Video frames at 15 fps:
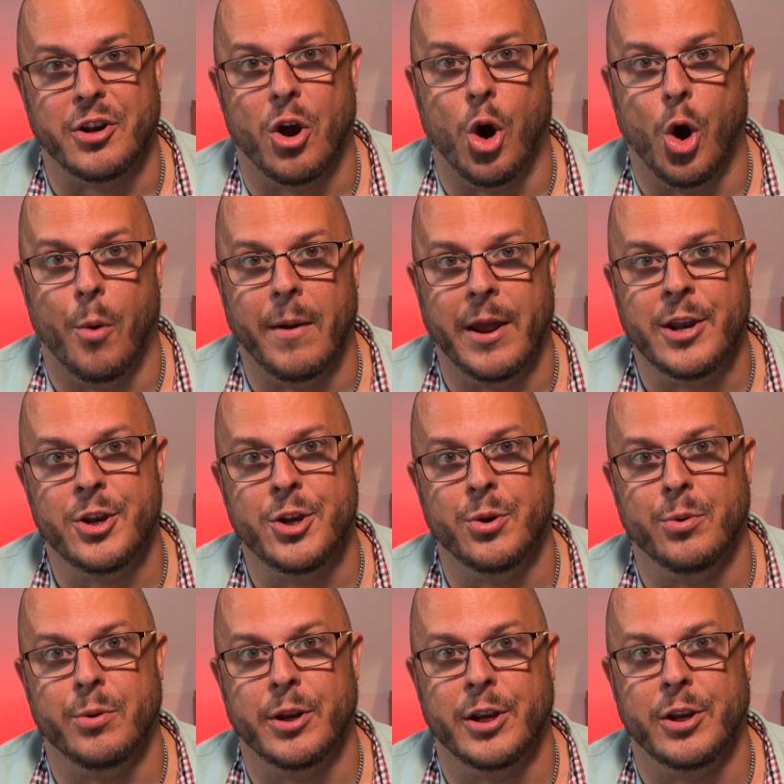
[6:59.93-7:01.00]
home and
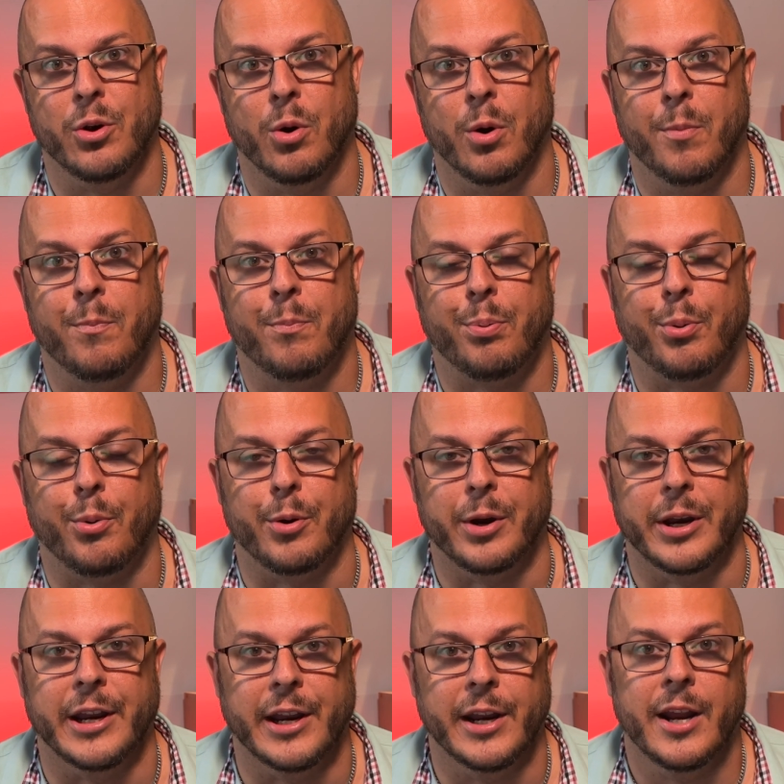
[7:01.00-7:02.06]
doing your
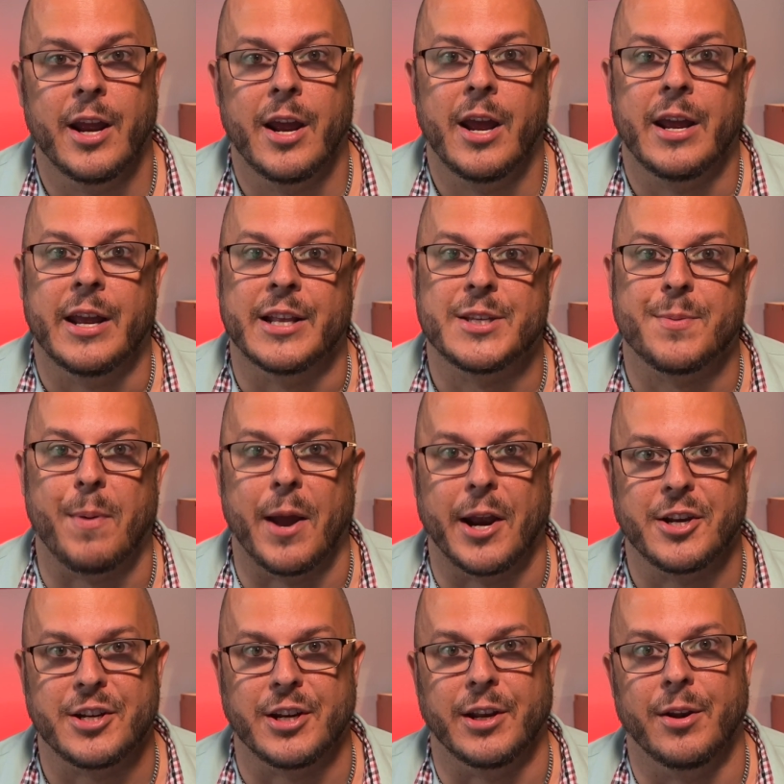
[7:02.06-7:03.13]

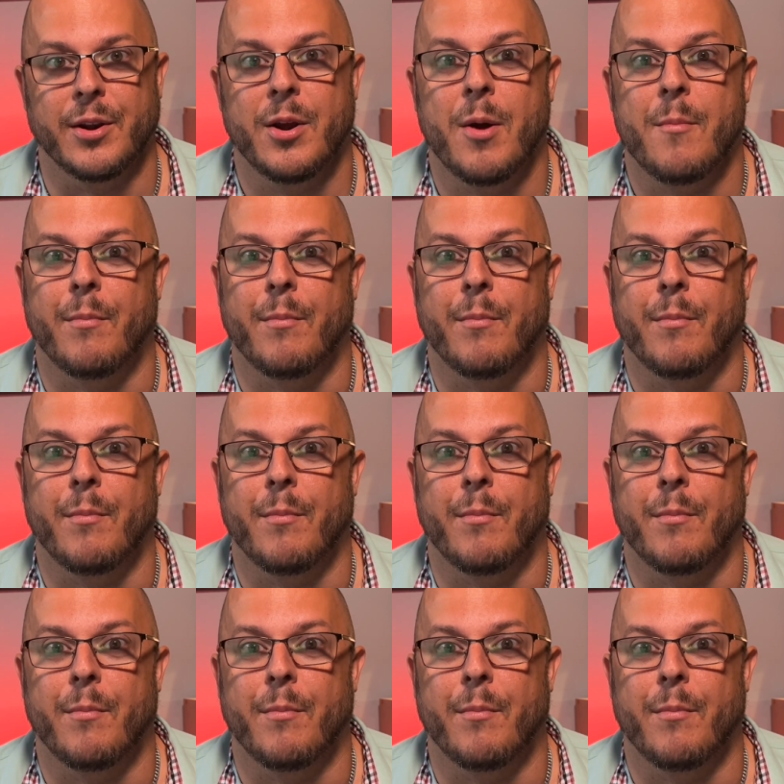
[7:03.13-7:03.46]
pre-inspection